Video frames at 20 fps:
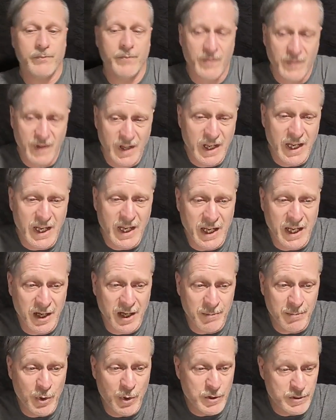And
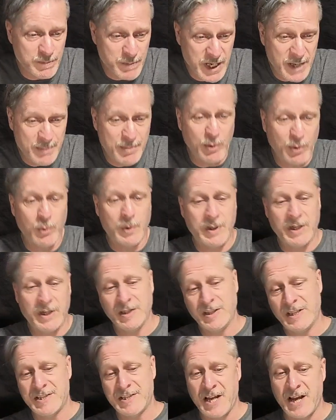most people would at
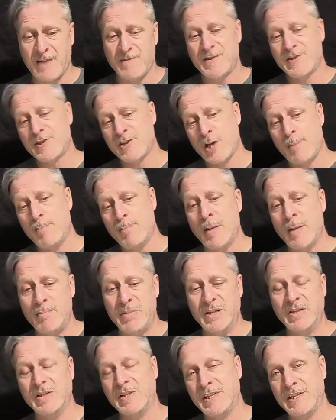least have some
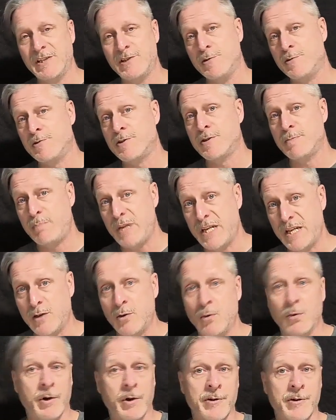ability to speak
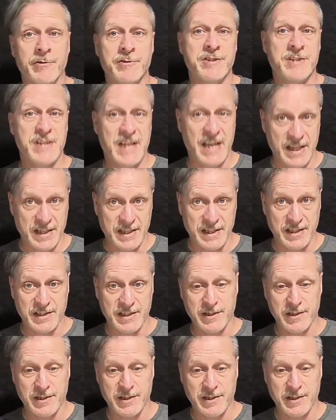or understand it.